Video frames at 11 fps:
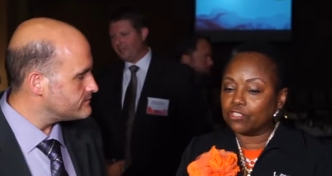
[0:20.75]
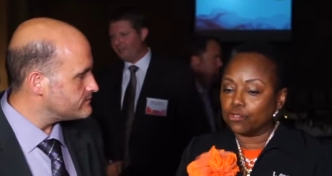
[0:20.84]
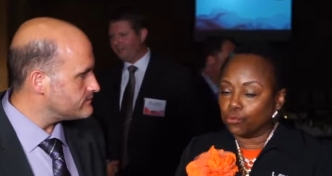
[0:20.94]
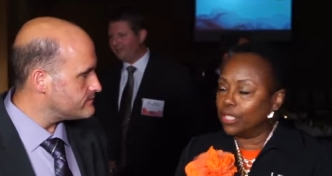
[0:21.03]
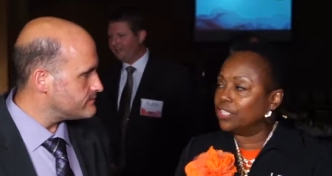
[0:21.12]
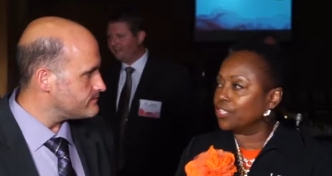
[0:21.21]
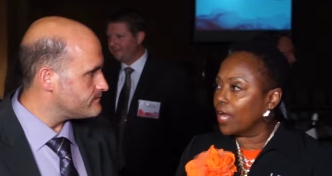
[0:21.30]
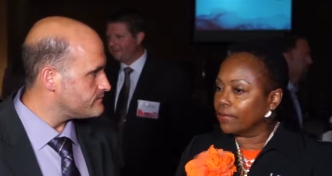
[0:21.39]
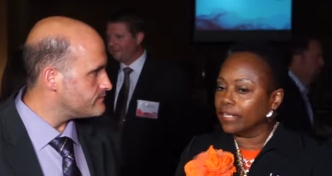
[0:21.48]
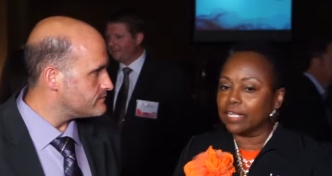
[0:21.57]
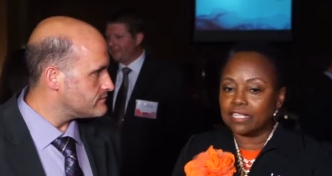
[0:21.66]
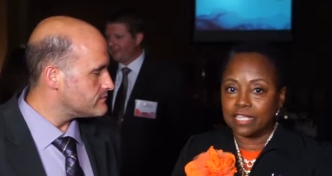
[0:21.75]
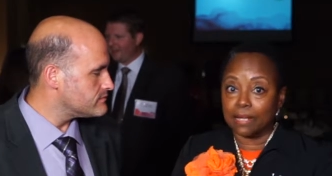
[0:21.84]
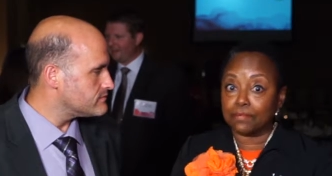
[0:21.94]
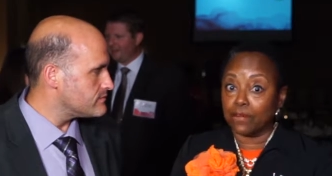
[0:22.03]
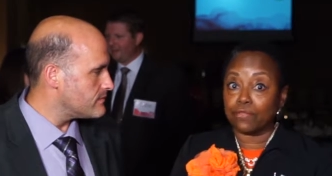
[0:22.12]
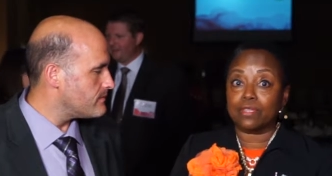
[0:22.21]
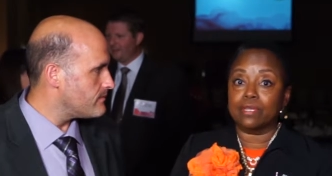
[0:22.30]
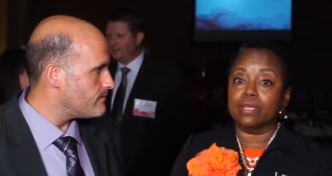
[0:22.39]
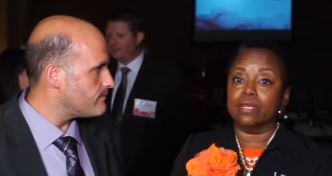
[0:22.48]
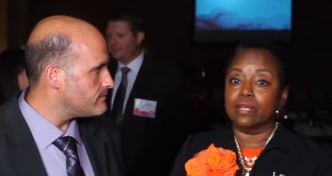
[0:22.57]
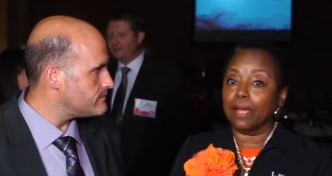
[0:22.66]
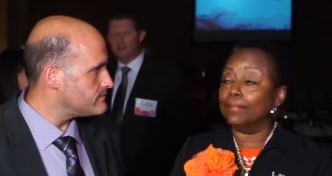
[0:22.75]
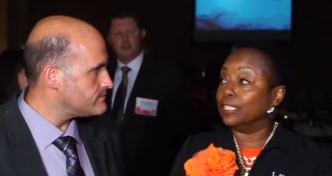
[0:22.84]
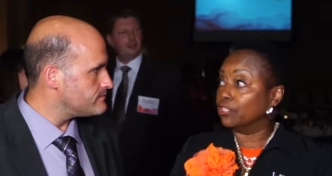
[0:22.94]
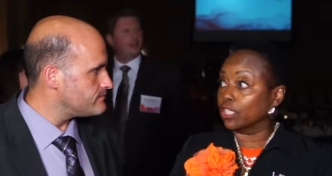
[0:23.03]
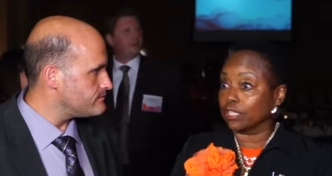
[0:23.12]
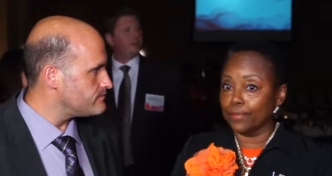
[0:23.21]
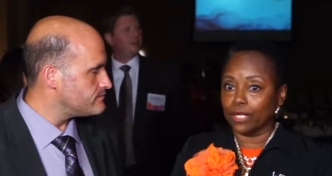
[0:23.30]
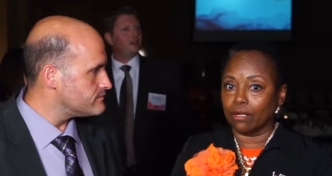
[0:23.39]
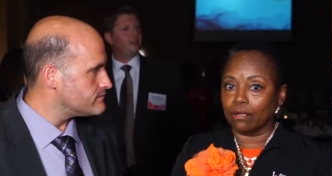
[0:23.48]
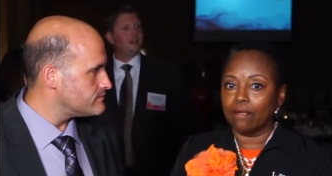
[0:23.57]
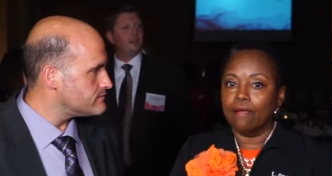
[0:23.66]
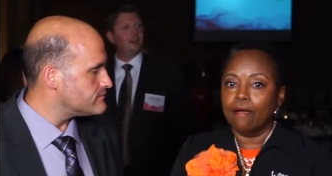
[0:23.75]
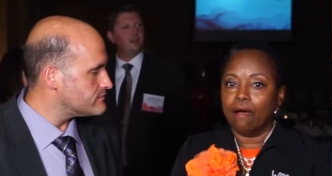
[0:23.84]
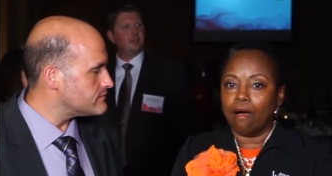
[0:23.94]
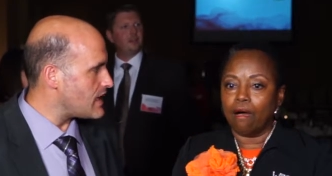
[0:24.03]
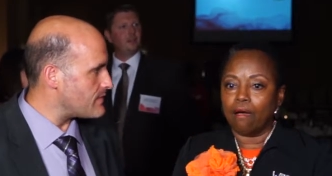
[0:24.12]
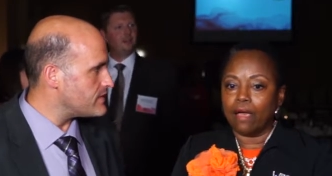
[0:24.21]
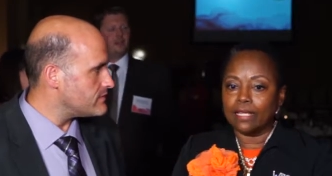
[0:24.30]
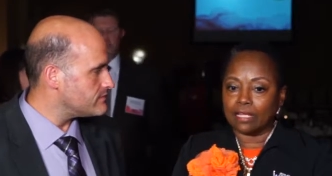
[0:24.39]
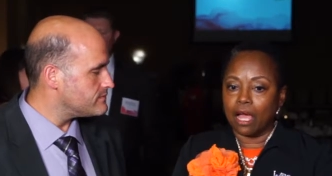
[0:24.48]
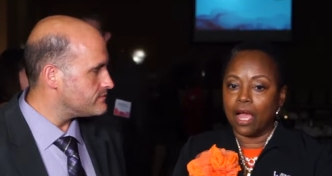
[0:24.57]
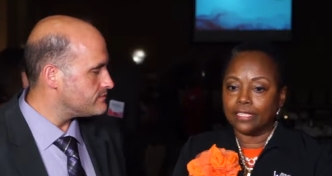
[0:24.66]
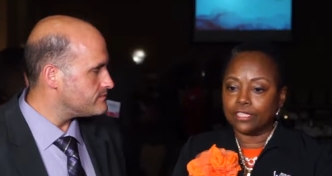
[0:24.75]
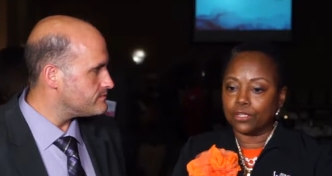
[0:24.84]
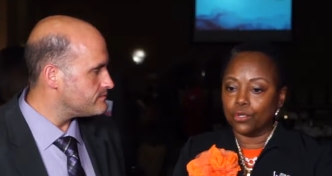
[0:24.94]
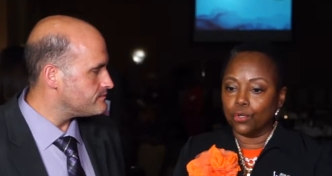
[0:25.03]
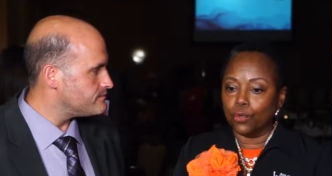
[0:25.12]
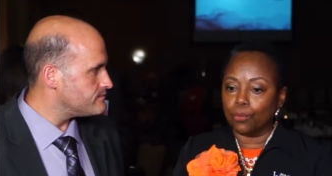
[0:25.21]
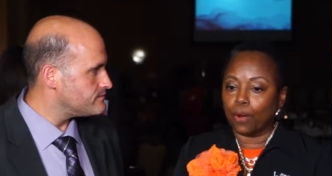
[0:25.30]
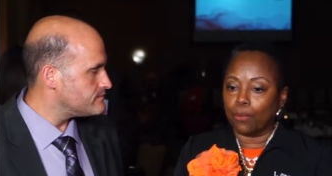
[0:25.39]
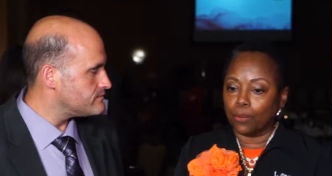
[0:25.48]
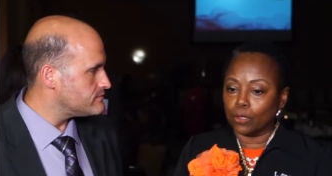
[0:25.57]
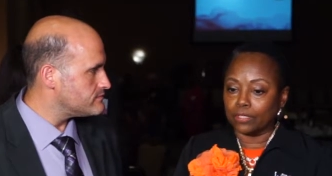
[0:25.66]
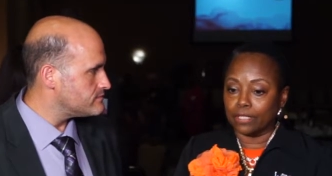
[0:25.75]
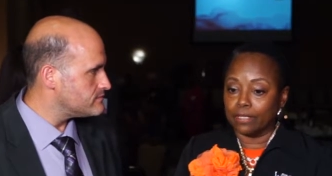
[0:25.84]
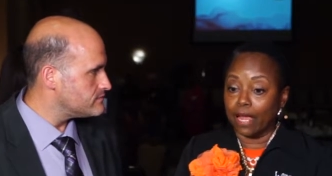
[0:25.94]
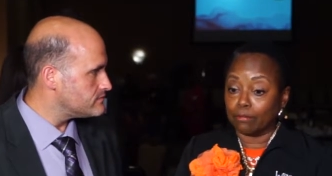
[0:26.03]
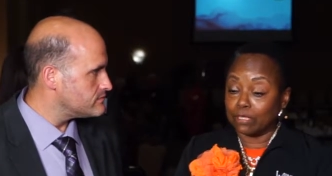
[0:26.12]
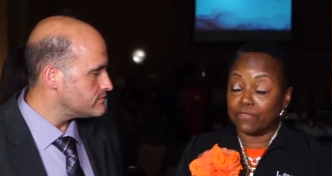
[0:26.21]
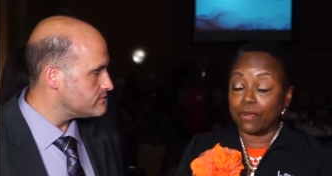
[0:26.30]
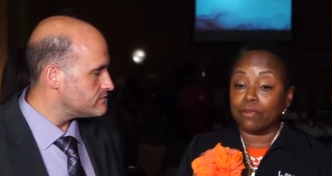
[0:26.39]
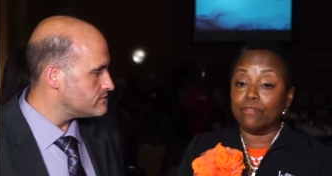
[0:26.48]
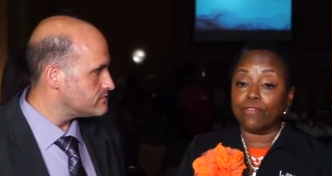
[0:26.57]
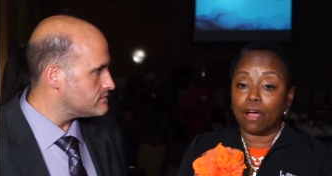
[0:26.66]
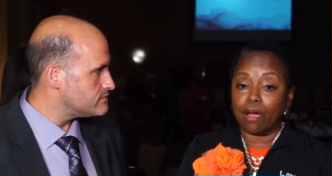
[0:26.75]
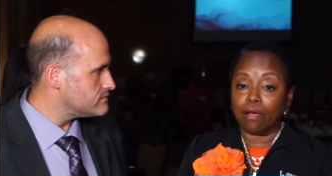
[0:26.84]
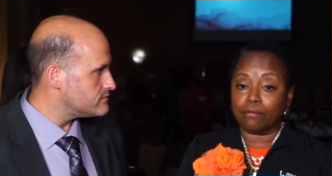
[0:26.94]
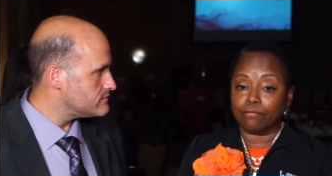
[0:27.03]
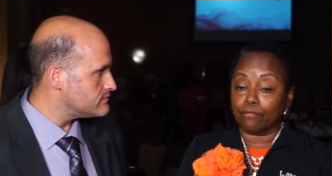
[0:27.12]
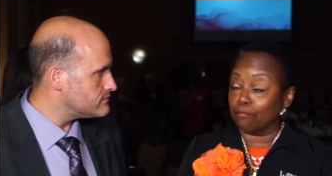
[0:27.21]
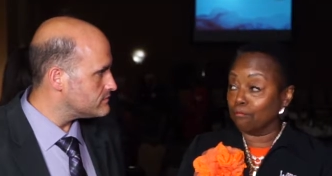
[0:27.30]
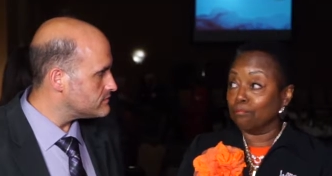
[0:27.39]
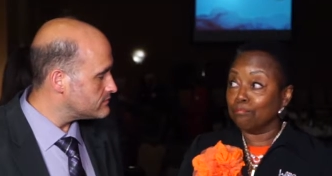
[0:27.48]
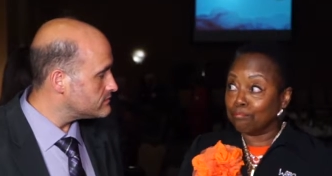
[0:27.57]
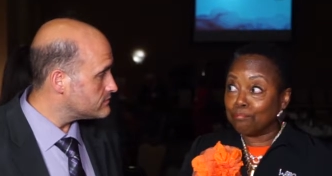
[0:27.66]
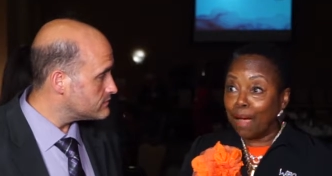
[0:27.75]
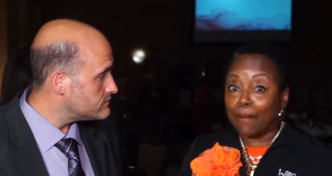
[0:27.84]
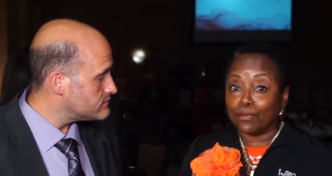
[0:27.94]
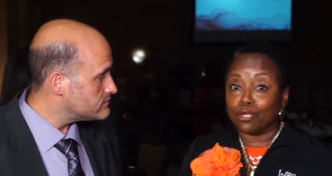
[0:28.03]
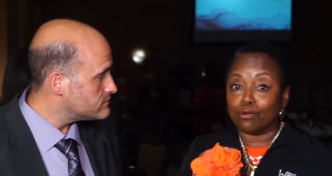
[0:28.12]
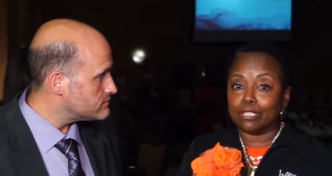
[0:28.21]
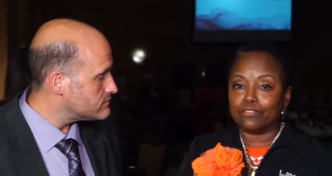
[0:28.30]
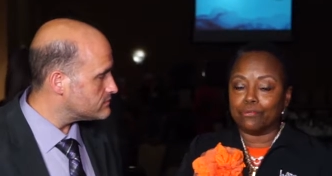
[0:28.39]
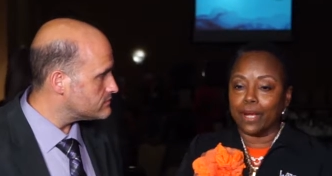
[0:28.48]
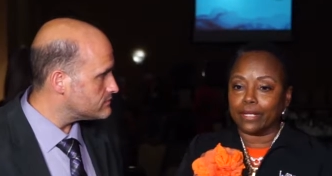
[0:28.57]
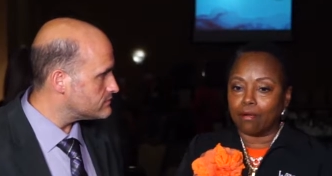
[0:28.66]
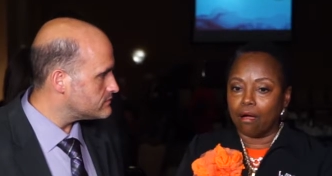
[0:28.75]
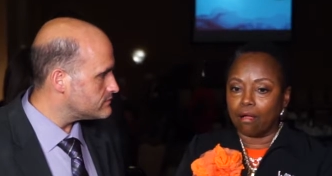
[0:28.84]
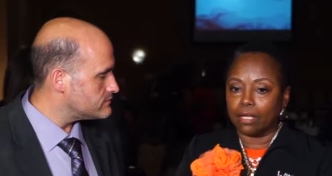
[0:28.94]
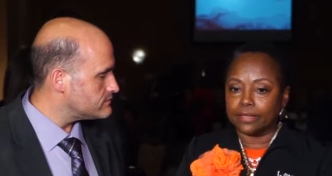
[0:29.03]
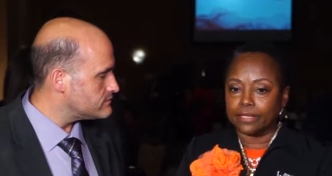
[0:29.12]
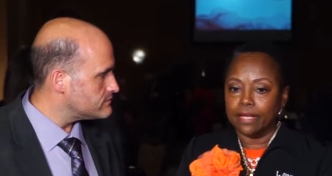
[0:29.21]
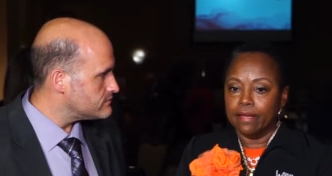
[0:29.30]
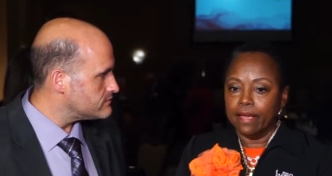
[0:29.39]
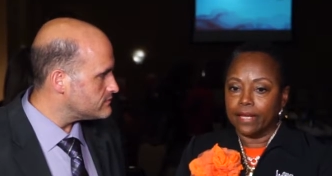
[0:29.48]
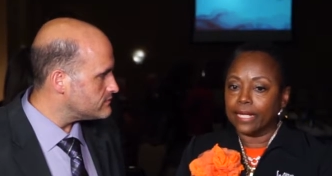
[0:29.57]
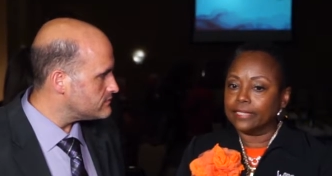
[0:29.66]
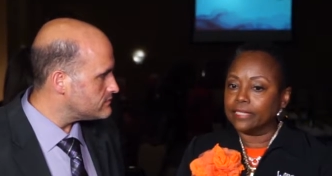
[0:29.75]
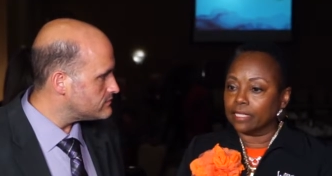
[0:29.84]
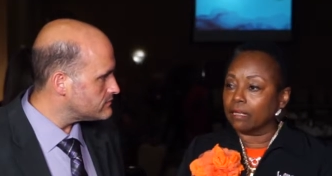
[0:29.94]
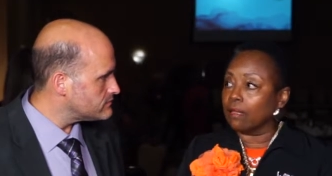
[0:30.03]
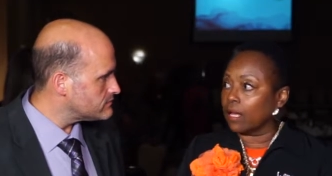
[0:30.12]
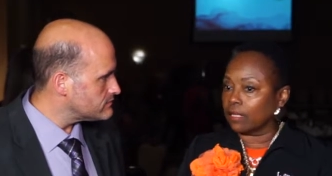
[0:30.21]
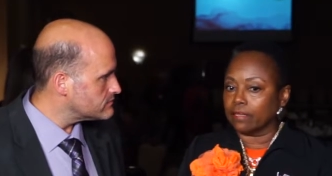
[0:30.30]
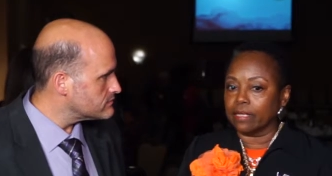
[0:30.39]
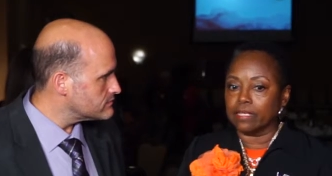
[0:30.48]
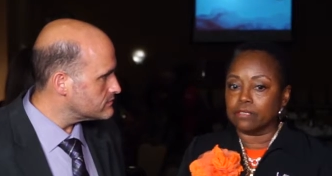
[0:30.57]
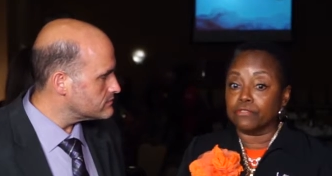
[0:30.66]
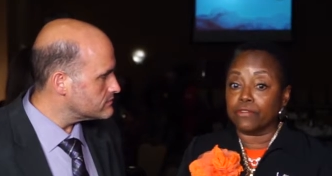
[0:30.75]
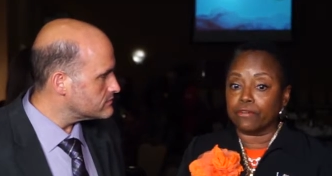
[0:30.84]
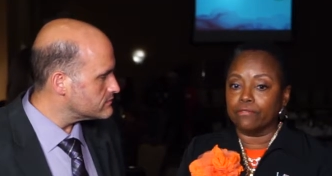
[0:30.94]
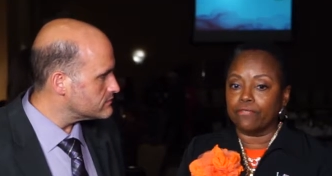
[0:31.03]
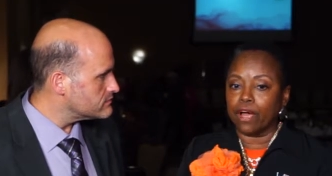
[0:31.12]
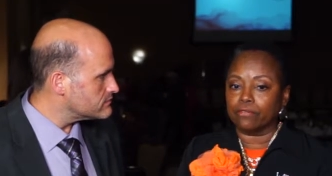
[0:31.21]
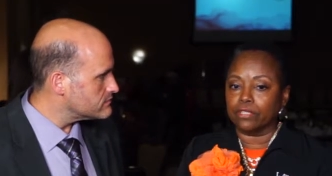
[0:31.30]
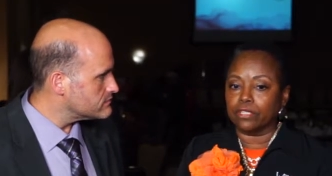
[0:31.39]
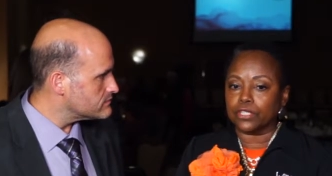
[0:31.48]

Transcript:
Speaker 1: is to reach out and accept everything and not be judgmental. Uh, as a high school person, I was very involved popular, if you might call it, and I did a lot of things, was very involved in the